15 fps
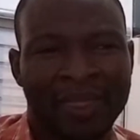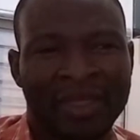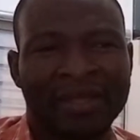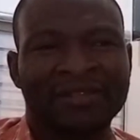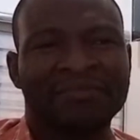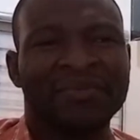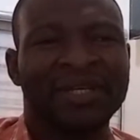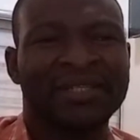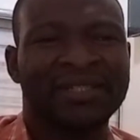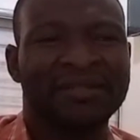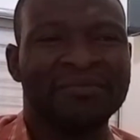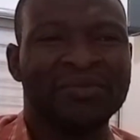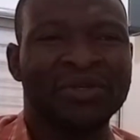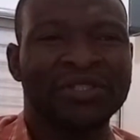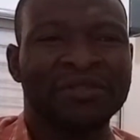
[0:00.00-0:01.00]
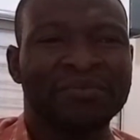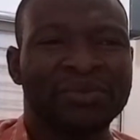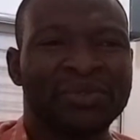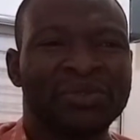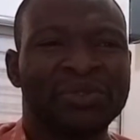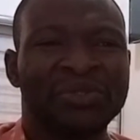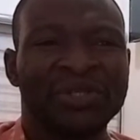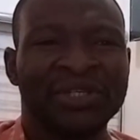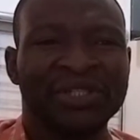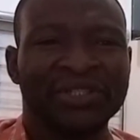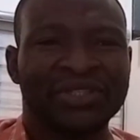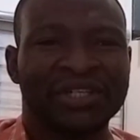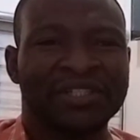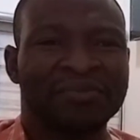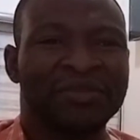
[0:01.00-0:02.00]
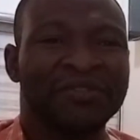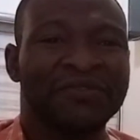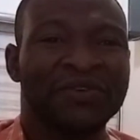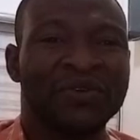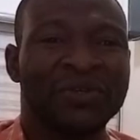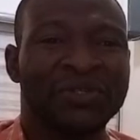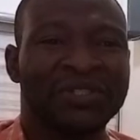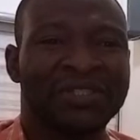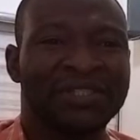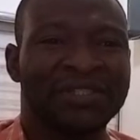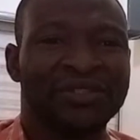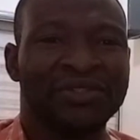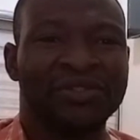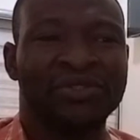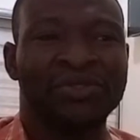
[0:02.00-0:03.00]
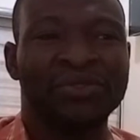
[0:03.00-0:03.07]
This makes the multiple transmit focusing